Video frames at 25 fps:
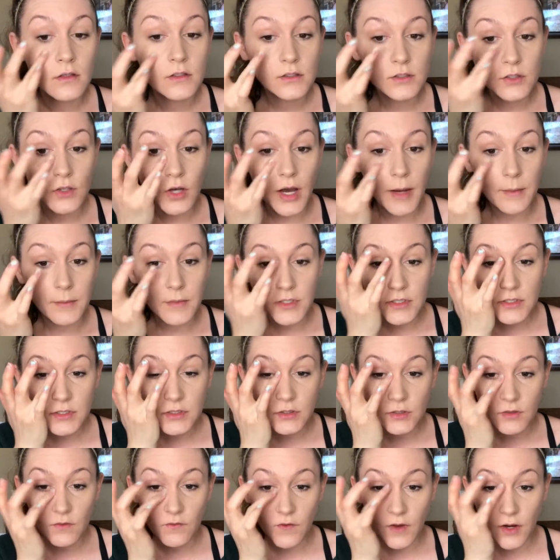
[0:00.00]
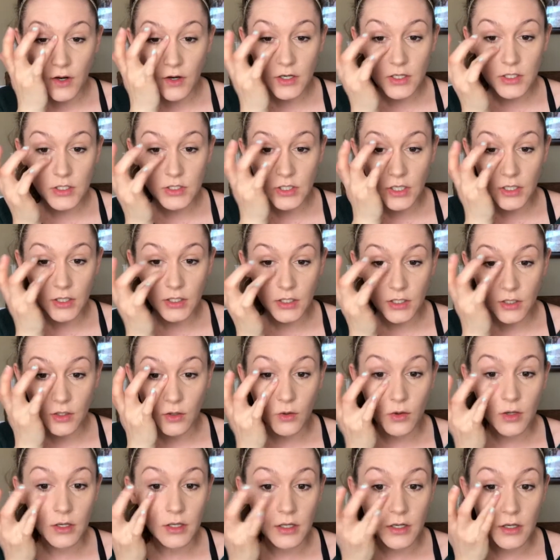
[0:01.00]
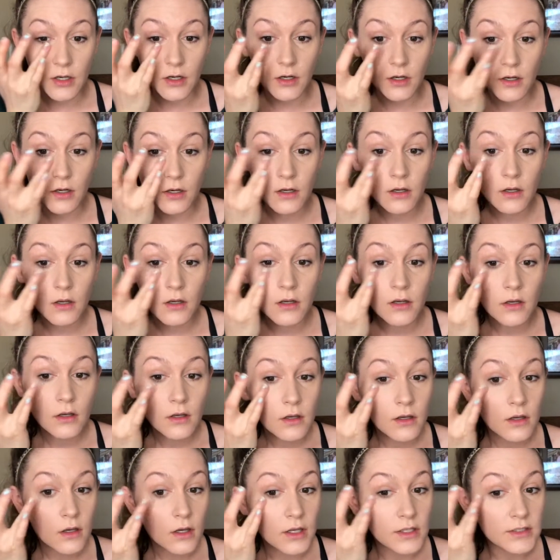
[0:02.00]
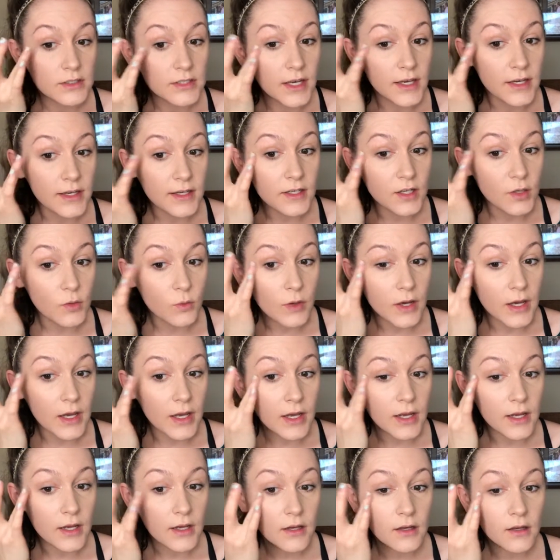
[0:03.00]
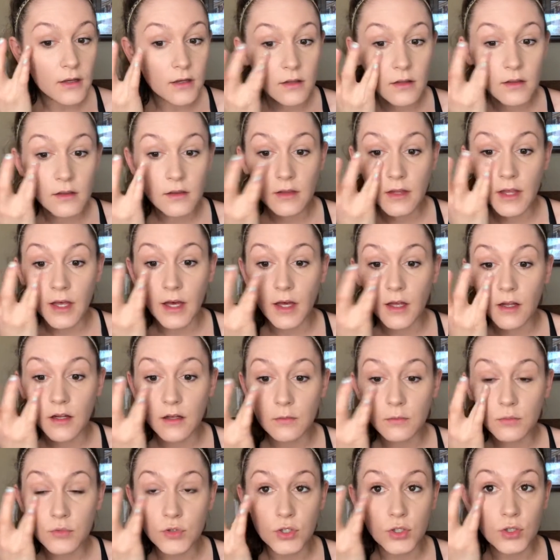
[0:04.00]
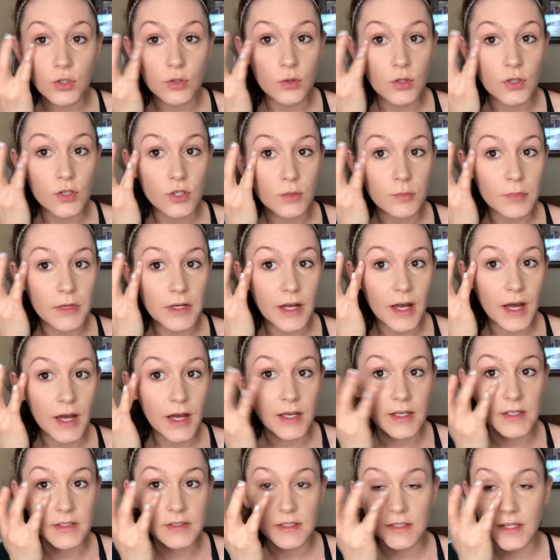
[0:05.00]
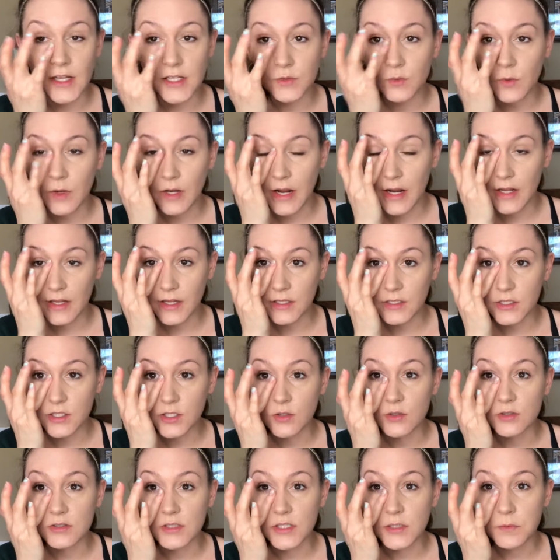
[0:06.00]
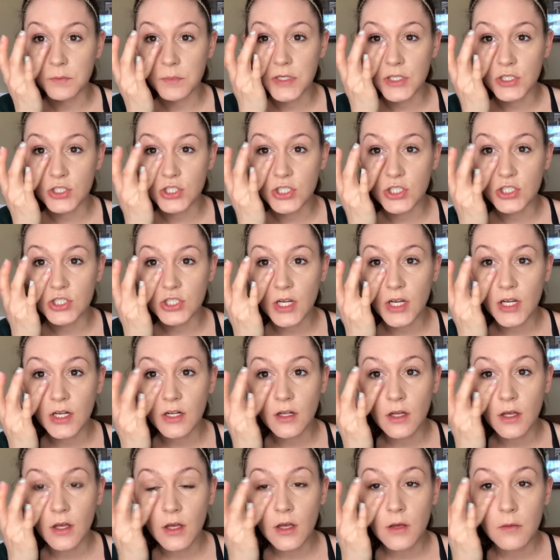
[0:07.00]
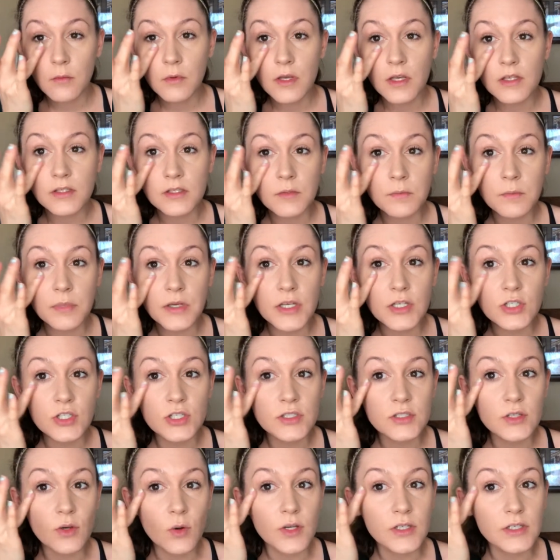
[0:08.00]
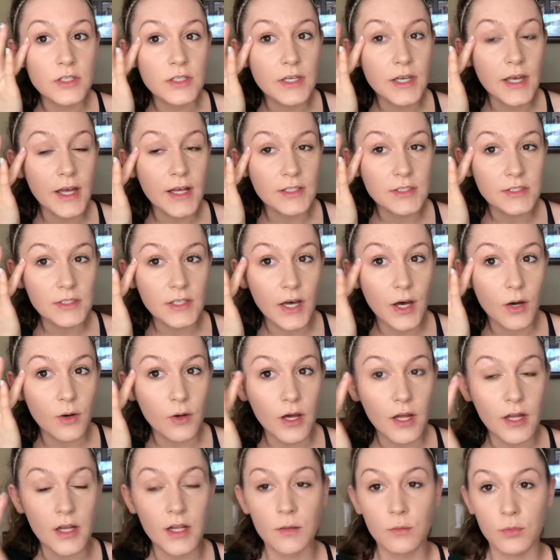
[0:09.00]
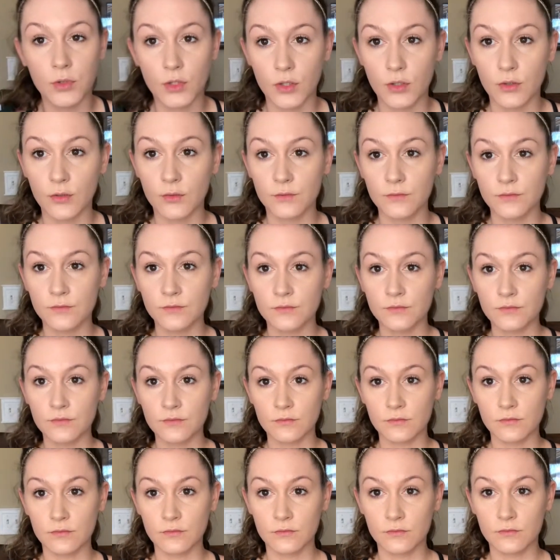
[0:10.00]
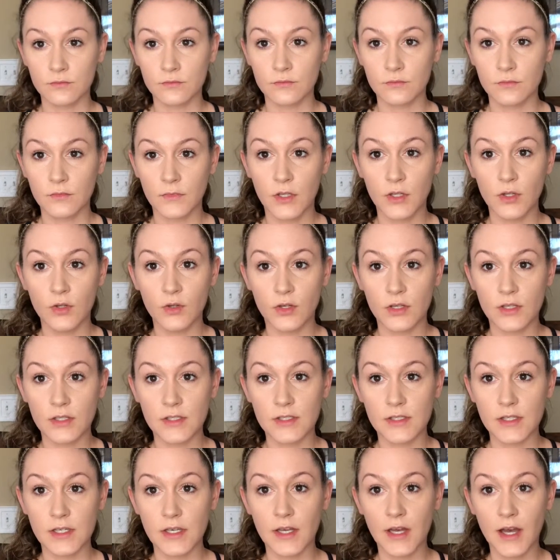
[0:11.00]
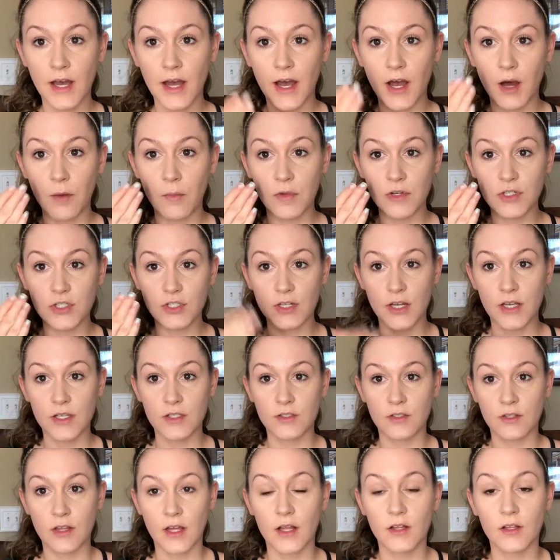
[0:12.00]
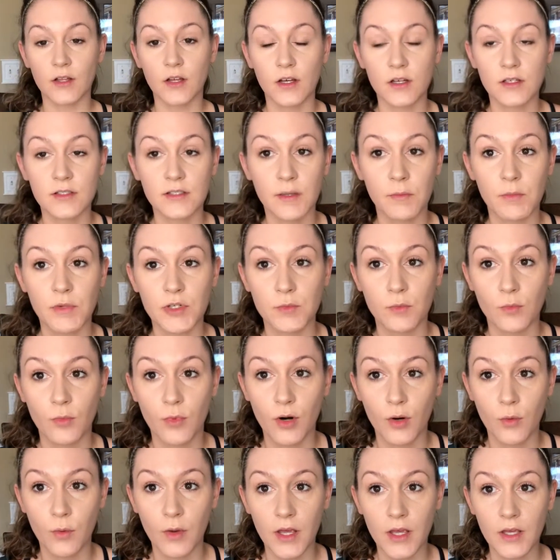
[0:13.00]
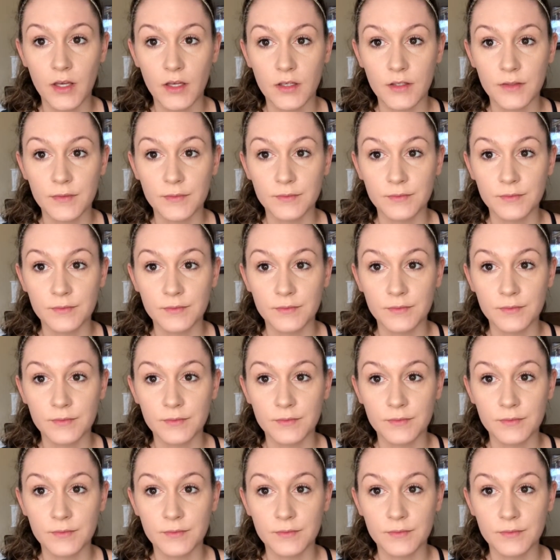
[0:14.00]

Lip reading: So I'm just very gently going here and taking away that blue under my eyes, and that's why I like to use this peachy shade, because the peach is going to cancel out any blue. And you can see how much nicer that looks, how much more awake.